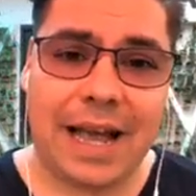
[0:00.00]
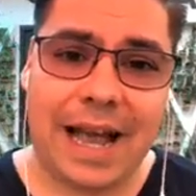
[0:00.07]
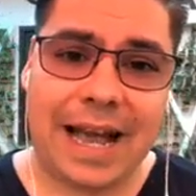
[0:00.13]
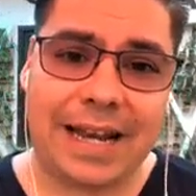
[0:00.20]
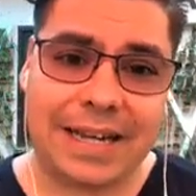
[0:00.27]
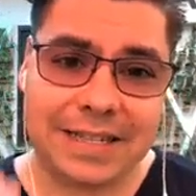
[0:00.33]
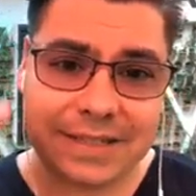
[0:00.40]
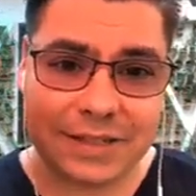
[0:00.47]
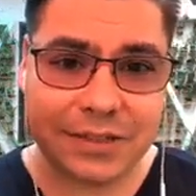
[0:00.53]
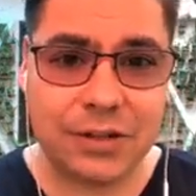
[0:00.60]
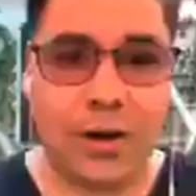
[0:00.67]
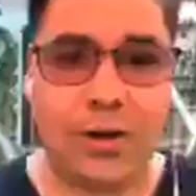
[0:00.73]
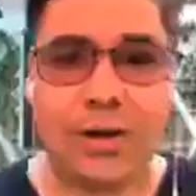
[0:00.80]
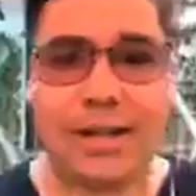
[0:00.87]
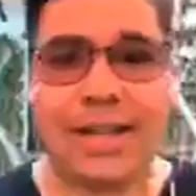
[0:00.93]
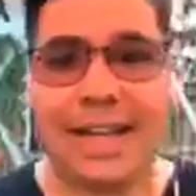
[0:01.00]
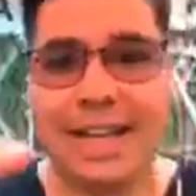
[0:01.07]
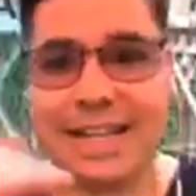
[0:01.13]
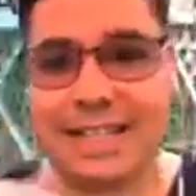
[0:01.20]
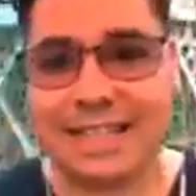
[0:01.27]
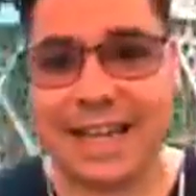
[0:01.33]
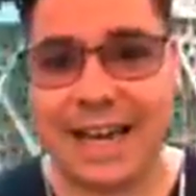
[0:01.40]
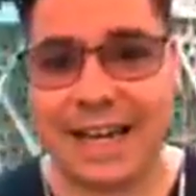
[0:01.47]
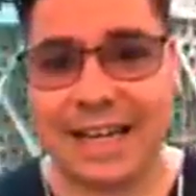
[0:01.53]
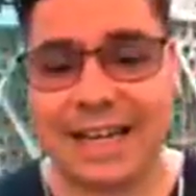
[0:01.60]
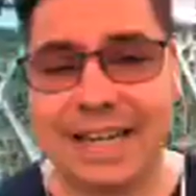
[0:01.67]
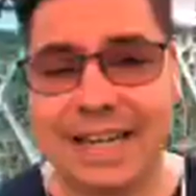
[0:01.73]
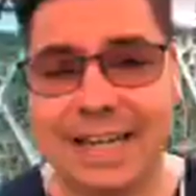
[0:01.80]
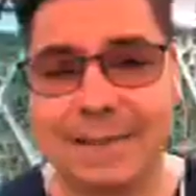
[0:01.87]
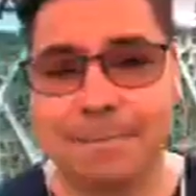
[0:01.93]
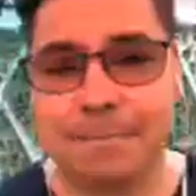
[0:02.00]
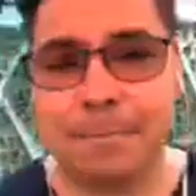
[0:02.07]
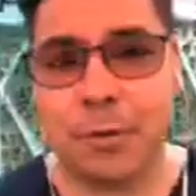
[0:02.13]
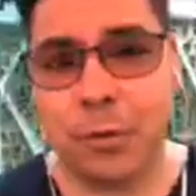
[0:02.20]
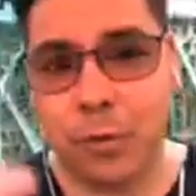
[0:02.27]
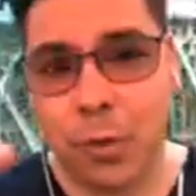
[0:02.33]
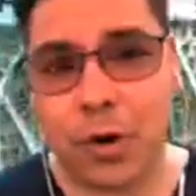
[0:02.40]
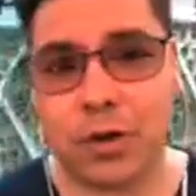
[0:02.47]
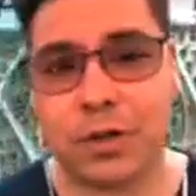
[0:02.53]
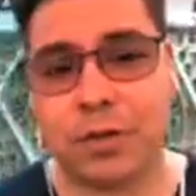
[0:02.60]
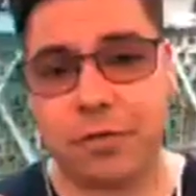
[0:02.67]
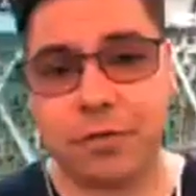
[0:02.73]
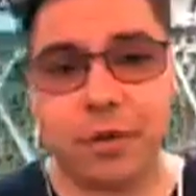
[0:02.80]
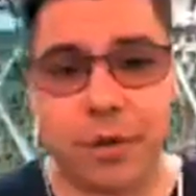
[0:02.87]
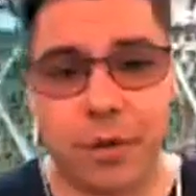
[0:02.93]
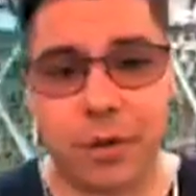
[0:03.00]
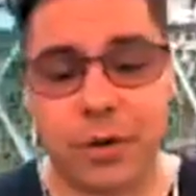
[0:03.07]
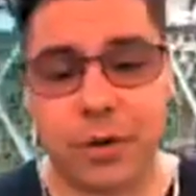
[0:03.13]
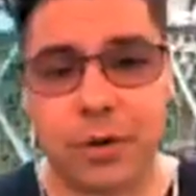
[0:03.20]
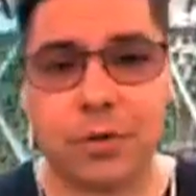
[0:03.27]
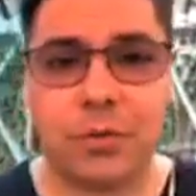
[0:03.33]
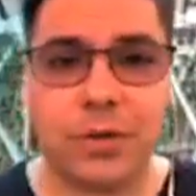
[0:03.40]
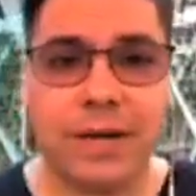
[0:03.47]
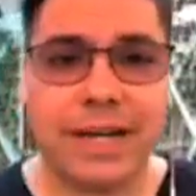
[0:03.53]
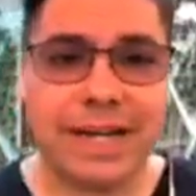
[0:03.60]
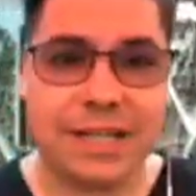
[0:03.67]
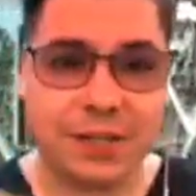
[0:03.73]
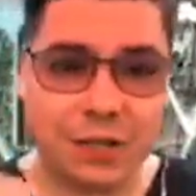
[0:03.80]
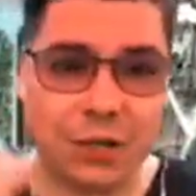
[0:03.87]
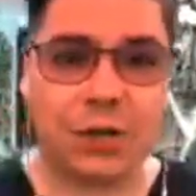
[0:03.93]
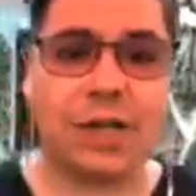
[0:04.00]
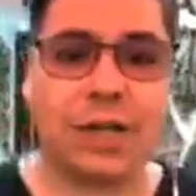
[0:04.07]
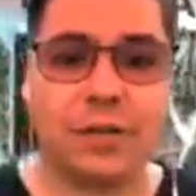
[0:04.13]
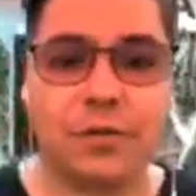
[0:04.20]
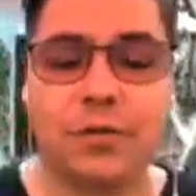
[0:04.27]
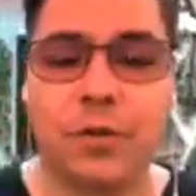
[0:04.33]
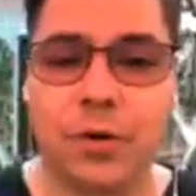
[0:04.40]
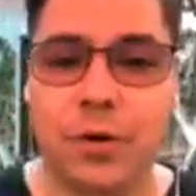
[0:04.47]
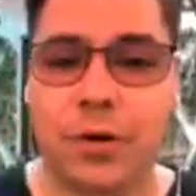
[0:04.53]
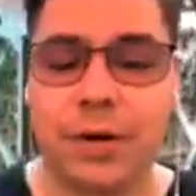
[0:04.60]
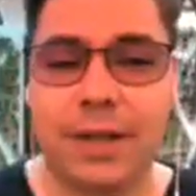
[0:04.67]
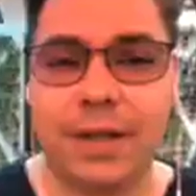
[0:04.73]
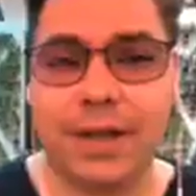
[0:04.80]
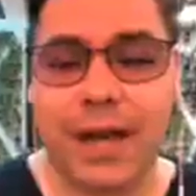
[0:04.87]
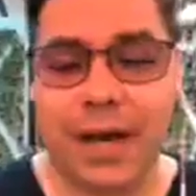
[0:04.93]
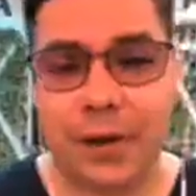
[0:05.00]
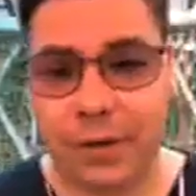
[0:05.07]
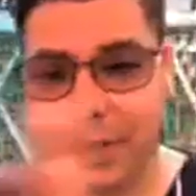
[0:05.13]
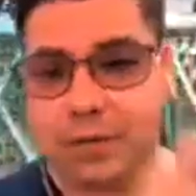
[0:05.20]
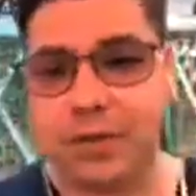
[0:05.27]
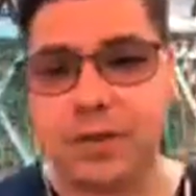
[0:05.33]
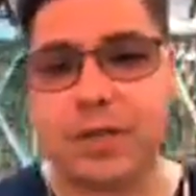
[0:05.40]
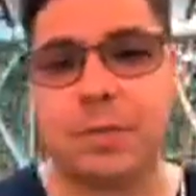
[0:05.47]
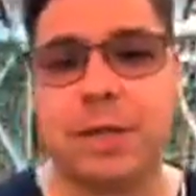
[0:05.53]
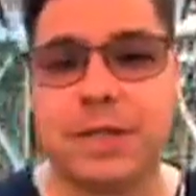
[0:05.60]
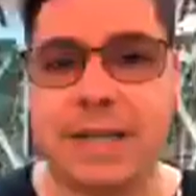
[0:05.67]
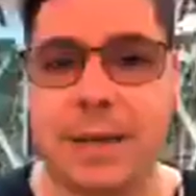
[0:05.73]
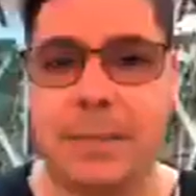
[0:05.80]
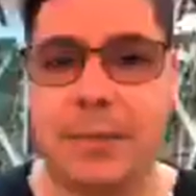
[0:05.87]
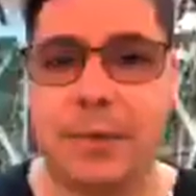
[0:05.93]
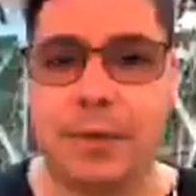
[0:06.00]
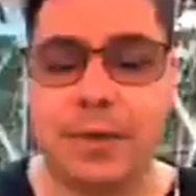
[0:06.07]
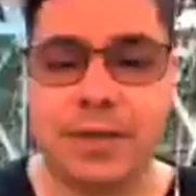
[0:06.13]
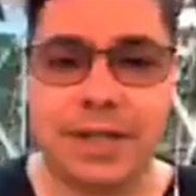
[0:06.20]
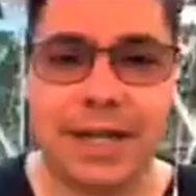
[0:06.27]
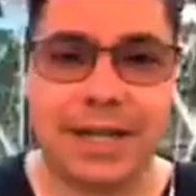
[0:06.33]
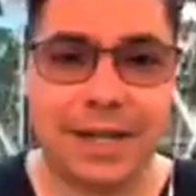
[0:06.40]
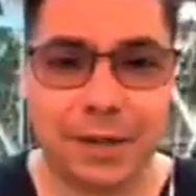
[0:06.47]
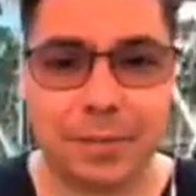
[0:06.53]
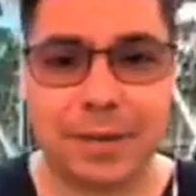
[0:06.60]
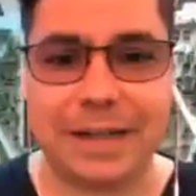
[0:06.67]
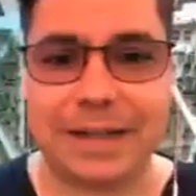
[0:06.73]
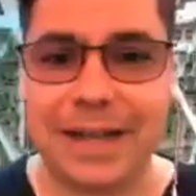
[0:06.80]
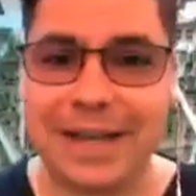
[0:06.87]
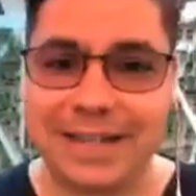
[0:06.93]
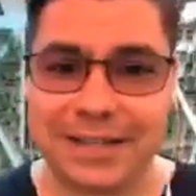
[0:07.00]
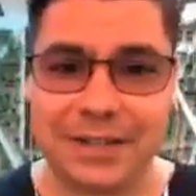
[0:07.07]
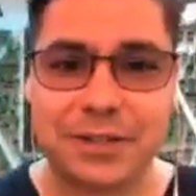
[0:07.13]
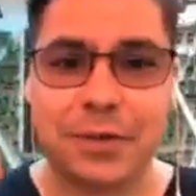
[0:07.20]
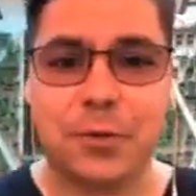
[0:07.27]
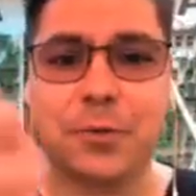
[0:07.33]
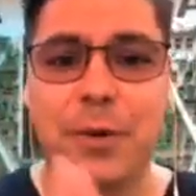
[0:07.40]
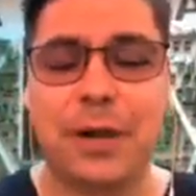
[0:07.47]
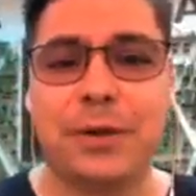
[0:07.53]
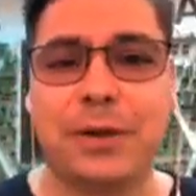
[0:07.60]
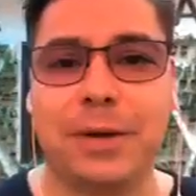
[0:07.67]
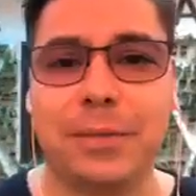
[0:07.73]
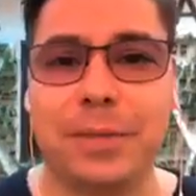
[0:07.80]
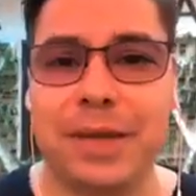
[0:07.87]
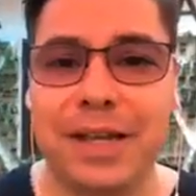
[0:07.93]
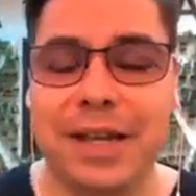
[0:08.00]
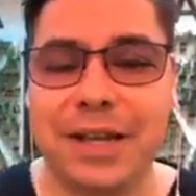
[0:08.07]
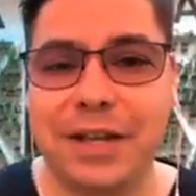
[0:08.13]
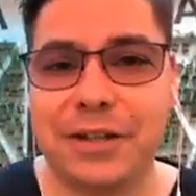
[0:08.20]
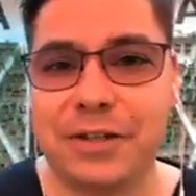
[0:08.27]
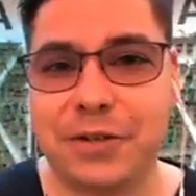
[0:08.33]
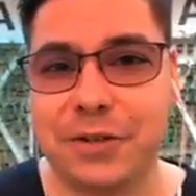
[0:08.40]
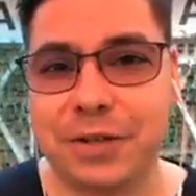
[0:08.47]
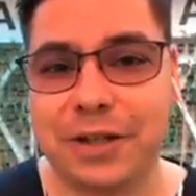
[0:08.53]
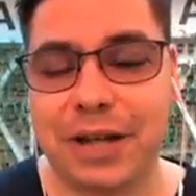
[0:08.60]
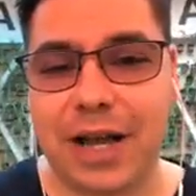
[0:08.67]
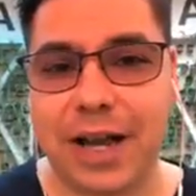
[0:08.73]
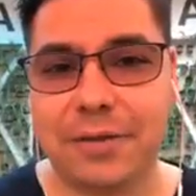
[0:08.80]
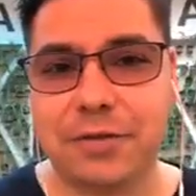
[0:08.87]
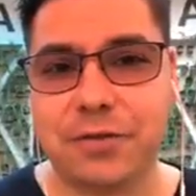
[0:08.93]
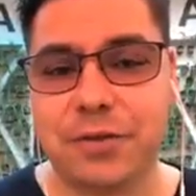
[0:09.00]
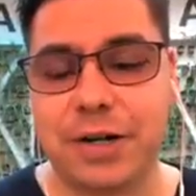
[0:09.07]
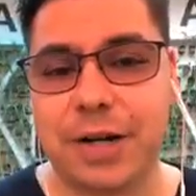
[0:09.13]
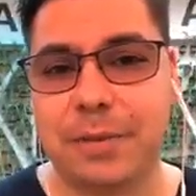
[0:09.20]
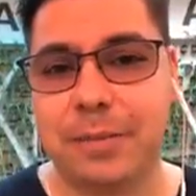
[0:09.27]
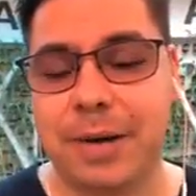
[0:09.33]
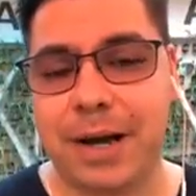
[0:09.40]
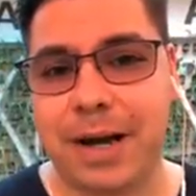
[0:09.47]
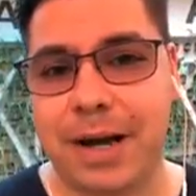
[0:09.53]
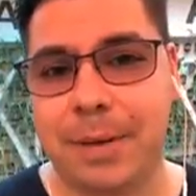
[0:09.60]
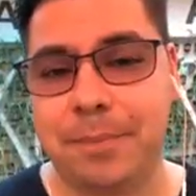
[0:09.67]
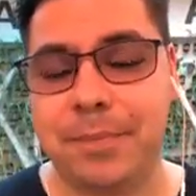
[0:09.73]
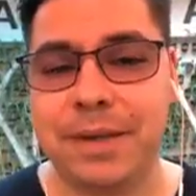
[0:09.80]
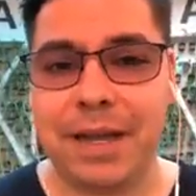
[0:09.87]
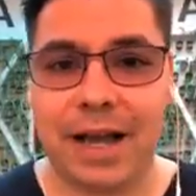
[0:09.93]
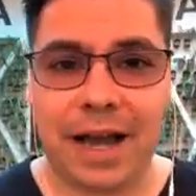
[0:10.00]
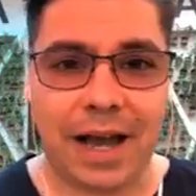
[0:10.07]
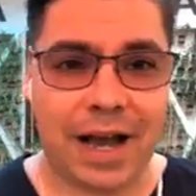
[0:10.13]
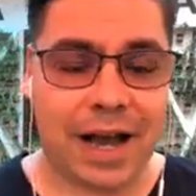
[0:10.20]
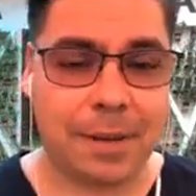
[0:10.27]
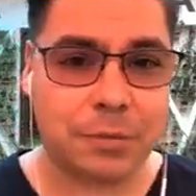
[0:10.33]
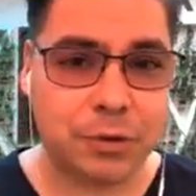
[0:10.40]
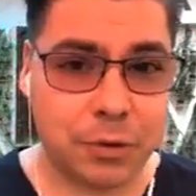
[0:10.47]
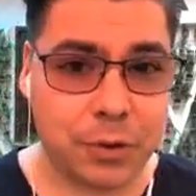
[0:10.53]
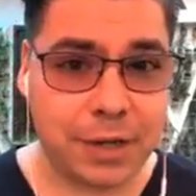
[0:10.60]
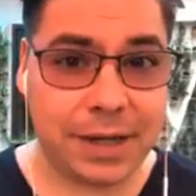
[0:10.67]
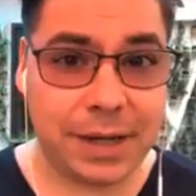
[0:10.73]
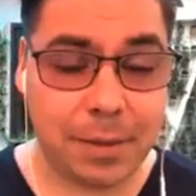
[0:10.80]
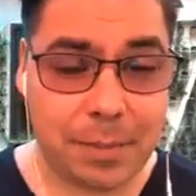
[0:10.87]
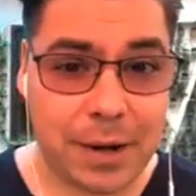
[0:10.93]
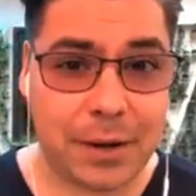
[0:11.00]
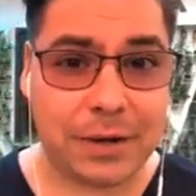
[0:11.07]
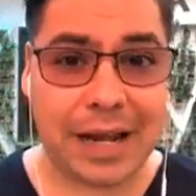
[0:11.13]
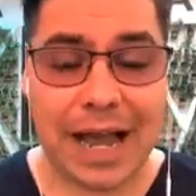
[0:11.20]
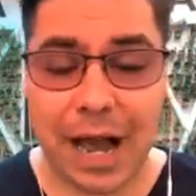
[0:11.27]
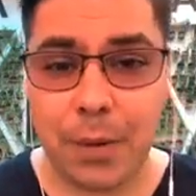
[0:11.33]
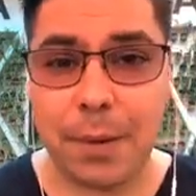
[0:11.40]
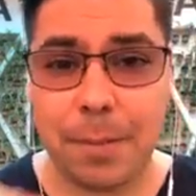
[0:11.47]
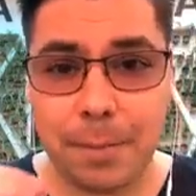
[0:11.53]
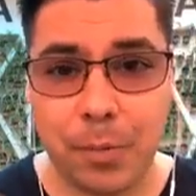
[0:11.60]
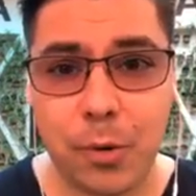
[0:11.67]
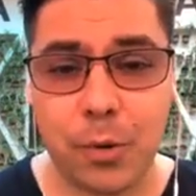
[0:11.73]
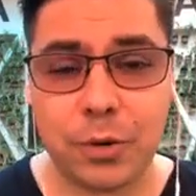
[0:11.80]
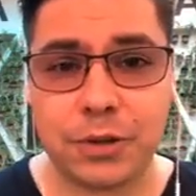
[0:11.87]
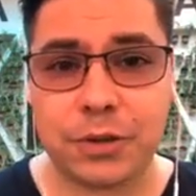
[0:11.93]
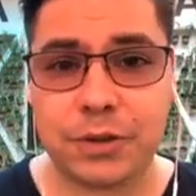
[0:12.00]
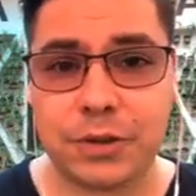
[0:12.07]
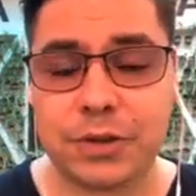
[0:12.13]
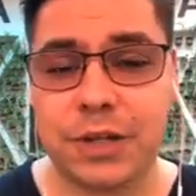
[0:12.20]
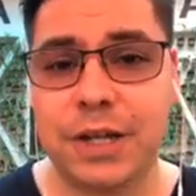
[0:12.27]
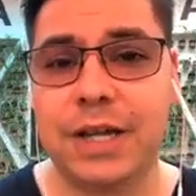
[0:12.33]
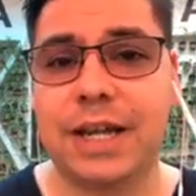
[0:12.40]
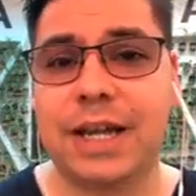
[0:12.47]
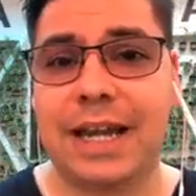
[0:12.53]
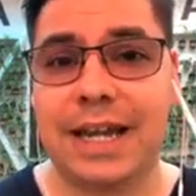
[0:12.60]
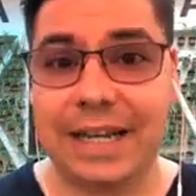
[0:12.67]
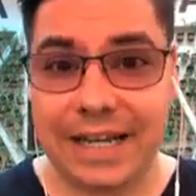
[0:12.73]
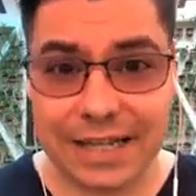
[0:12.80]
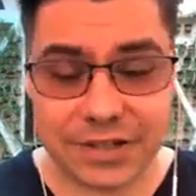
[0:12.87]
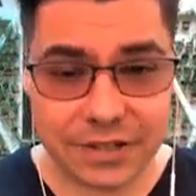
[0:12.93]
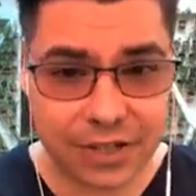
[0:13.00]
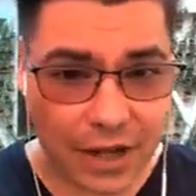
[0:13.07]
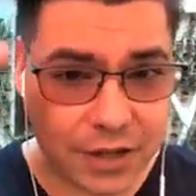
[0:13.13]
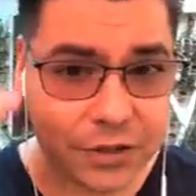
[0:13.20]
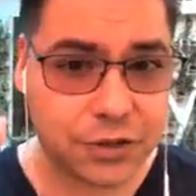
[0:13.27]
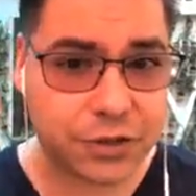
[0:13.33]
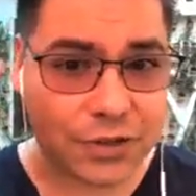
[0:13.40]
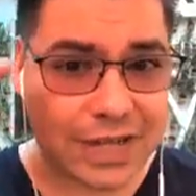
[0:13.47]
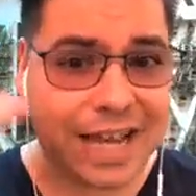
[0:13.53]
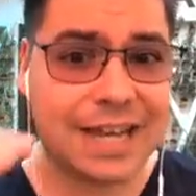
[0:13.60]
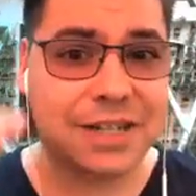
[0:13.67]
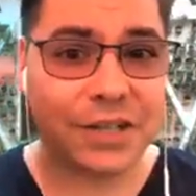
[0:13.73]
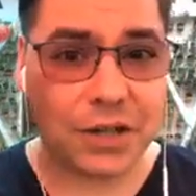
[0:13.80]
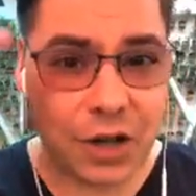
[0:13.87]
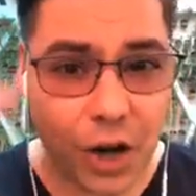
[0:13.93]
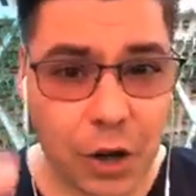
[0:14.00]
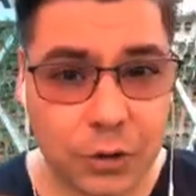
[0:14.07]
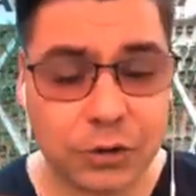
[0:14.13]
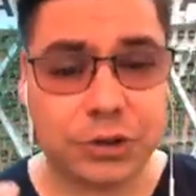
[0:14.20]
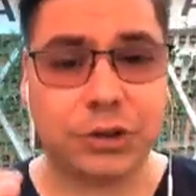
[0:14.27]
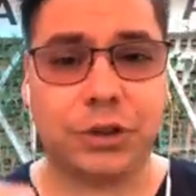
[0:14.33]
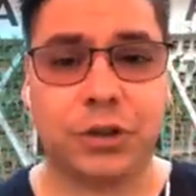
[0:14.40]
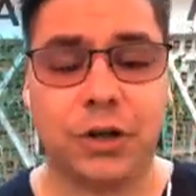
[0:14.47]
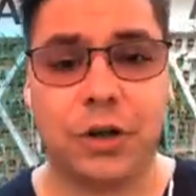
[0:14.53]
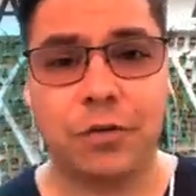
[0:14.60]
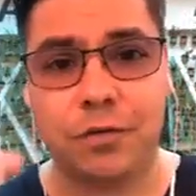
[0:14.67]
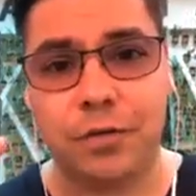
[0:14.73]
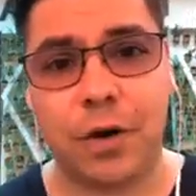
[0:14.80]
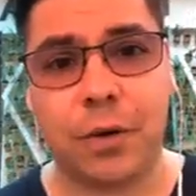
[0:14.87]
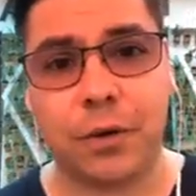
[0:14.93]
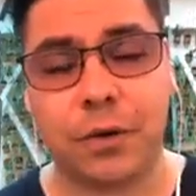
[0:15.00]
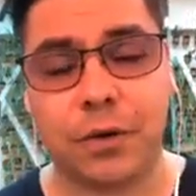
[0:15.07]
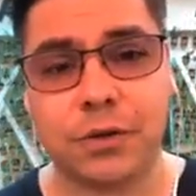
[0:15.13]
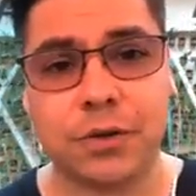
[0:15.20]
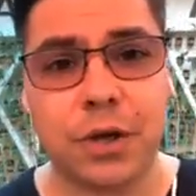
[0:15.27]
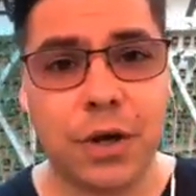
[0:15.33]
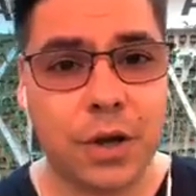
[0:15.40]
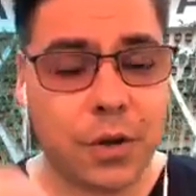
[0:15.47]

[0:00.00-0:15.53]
and it's not exactly what the foreigner really is looking for. And I'll give you some examples a little bit later. So welcome to the live stream. I'm talking about how important it is to understand culture of foreigners.